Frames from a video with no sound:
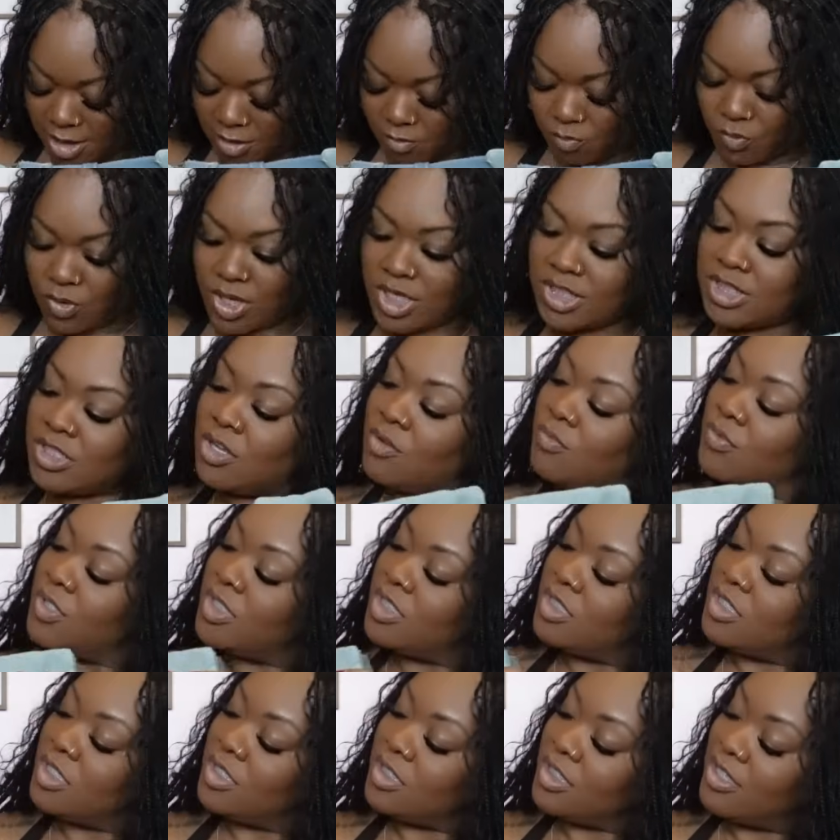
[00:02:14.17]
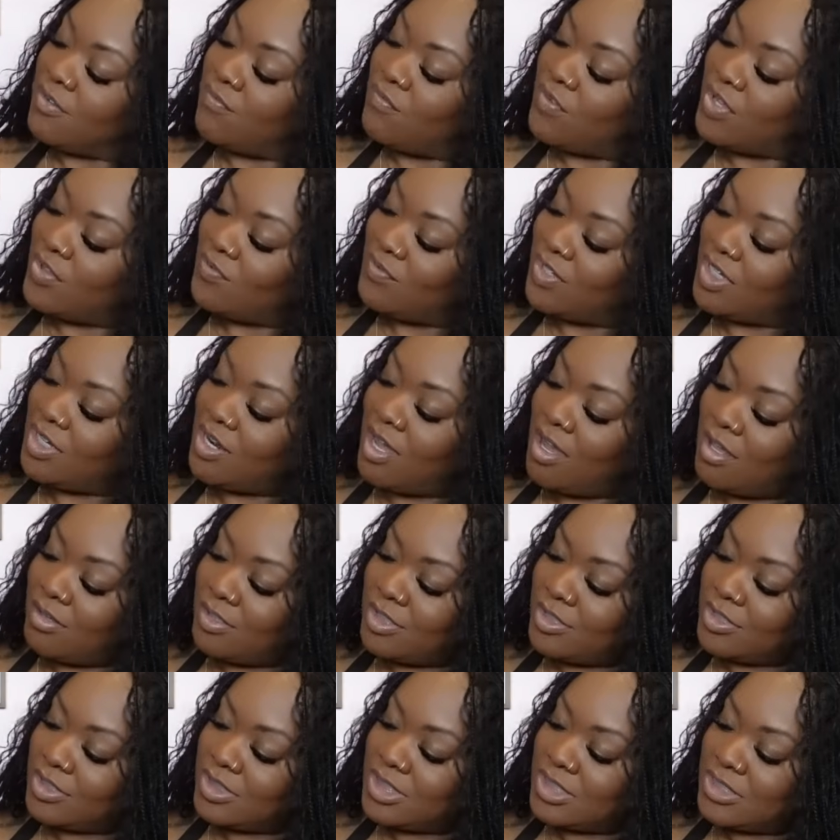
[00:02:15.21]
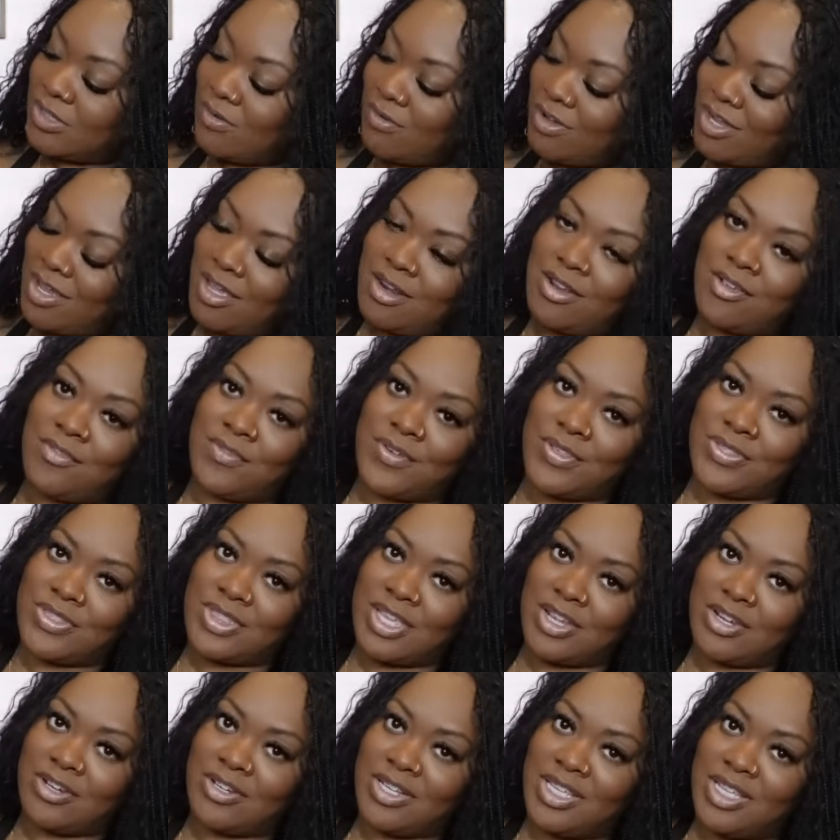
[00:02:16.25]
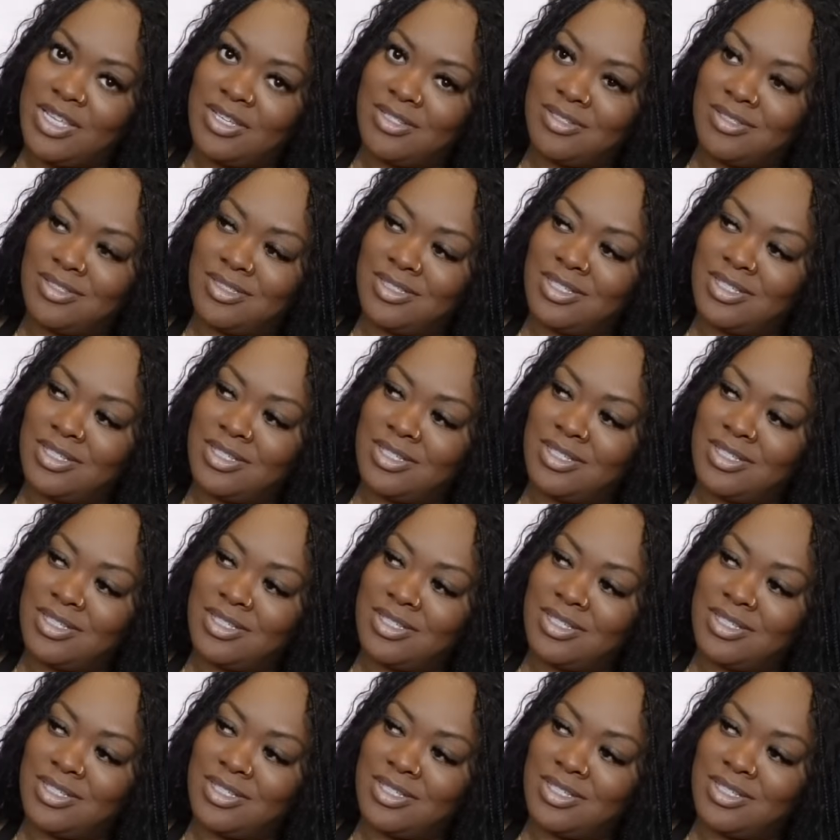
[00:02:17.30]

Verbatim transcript: It was originally fifty dollars, so I got it for thirty dollars.